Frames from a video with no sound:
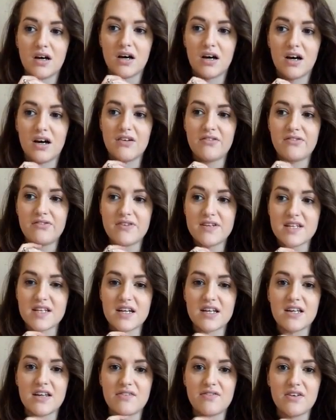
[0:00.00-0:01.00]
I
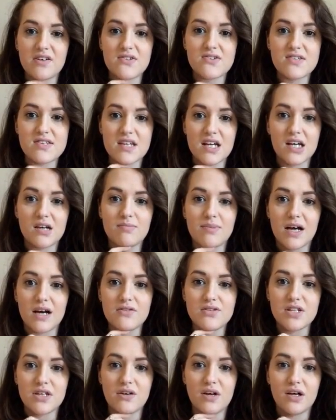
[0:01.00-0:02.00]
physically feel sick
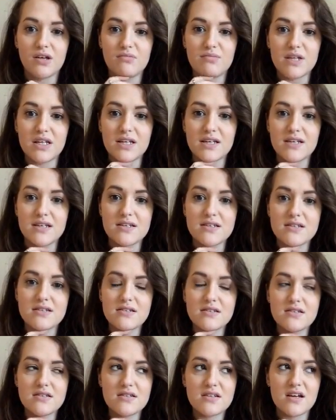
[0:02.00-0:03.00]
about doing
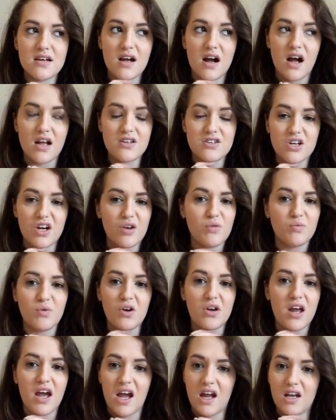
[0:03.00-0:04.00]
because I don't
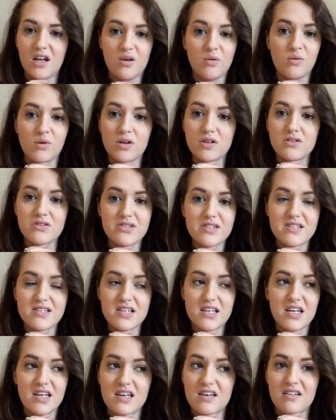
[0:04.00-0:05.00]
want anyone to
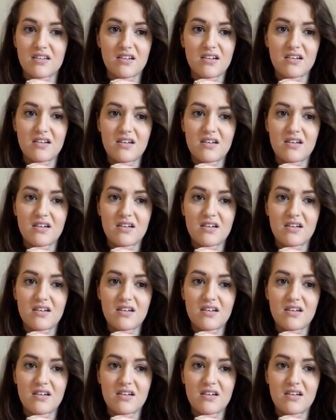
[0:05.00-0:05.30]
see